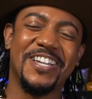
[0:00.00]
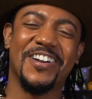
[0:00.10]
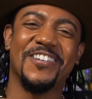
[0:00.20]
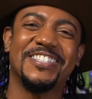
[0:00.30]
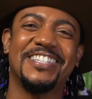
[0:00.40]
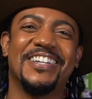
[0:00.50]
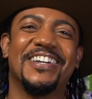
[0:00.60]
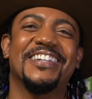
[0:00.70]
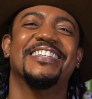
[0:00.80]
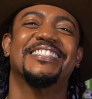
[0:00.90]
Currence
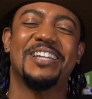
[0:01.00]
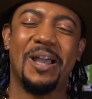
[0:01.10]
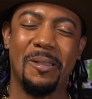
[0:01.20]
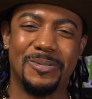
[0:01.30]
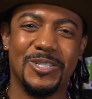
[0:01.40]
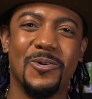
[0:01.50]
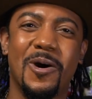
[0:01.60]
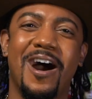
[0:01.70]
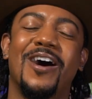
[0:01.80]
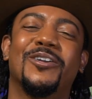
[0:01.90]
here. Listen, I am so
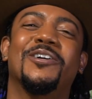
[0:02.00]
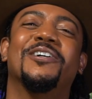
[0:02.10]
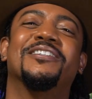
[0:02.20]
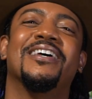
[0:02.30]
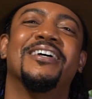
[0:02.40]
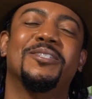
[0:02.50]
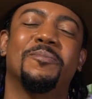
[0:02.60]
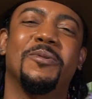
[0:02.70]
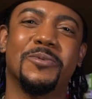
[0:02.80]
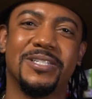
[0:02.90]
honored to
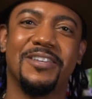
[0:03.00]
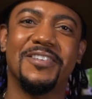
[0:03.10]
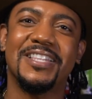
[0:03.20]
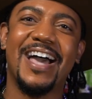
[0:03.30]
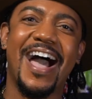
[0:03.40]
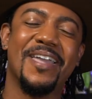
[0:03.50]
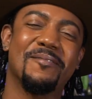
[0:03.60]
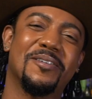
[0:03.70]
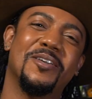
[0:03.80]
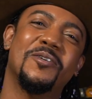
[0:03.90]
be receiving the I
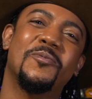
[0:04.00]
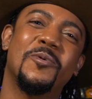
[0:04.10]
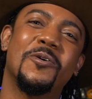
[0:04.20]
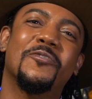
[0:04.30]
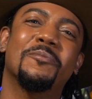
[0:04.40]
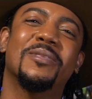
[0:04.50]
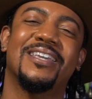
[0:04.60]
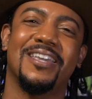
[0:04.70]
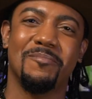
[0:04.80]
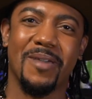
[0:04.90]
Am King Award from the
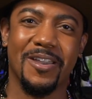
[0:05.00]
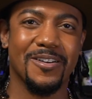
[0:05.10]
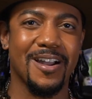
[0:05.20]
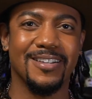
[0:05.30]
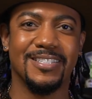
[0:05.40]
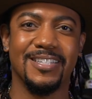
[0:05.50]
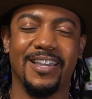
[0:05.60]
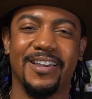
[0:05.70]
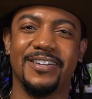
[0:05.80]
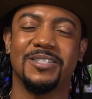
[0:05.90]
King Maker
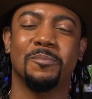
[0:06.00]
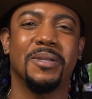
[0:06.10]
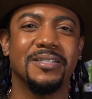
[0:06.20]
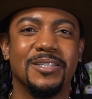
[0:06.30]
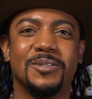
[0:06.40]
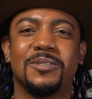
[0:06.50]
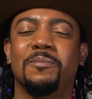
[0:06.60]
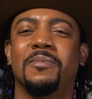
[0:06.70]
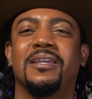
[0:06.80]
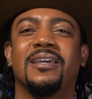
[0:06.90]
Concierge. It's a big deal to
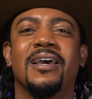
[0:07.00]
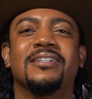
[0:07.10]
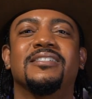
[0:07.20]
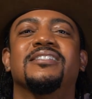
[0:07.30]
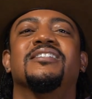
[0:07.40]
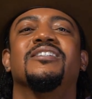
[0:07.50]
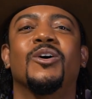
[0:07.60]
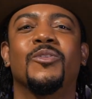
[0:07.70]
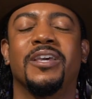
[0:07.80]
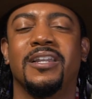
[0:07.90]
me just to
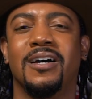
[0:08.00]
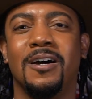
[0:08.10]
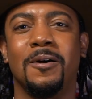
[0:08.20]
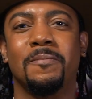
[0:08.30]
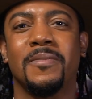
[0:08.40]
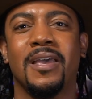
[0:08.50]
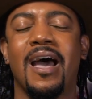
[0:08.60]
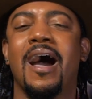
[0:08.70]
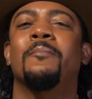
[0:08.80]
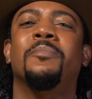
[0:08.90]
know that
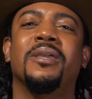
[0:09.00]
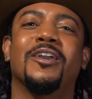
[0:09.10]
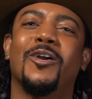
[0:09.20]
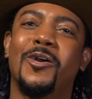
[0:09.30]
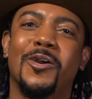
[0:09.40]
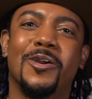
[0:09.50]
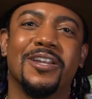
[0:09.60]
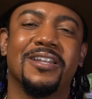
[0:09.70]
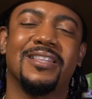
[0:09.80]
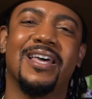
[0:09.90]
I'm being heard
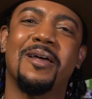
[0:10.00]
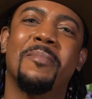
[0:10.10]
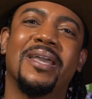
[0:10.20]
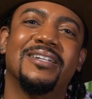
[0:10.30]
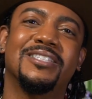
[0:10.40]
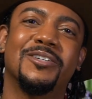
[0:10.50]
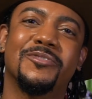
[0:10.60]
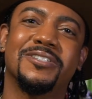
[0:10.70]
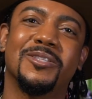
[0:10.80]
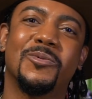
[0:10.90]
and that I'm making a
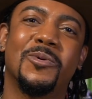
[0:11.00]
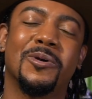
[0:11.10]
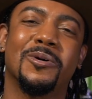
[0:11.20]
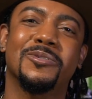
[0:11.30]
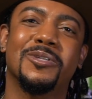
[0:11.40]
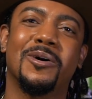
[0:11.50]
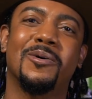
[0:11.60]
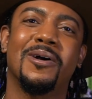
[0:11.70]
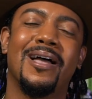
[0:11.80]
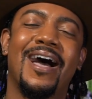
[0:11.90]
difference in the world.
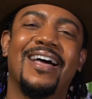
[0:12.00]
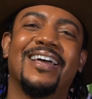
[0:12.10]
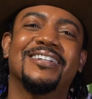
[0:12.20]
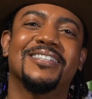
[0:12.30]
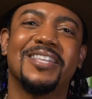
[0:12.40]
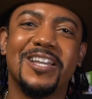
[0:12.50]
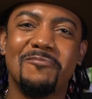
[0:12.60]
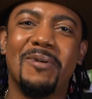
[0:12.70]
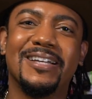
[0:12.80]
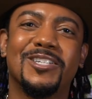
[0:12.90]
So I like to think of
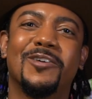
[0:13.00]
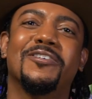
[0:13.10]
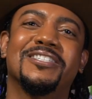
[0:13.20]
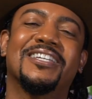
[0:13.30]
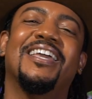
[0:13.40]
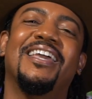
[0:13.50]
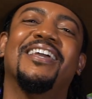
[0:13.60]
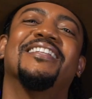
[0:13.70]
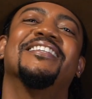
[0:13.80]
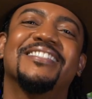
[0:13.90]
myself as a king,
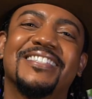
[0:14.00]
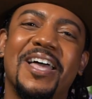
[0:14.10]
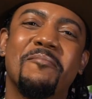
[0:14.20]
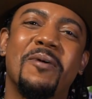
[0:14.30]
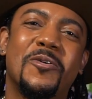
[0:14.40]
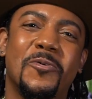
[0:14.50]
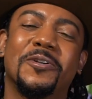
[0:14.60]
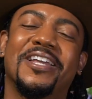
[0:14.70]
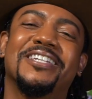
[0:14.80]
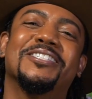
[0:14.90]
and this is like my
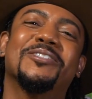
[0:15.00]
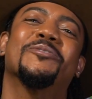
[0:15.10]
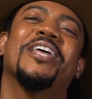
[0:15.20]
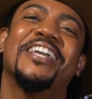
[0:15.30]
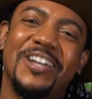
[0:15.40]
coronation. So thank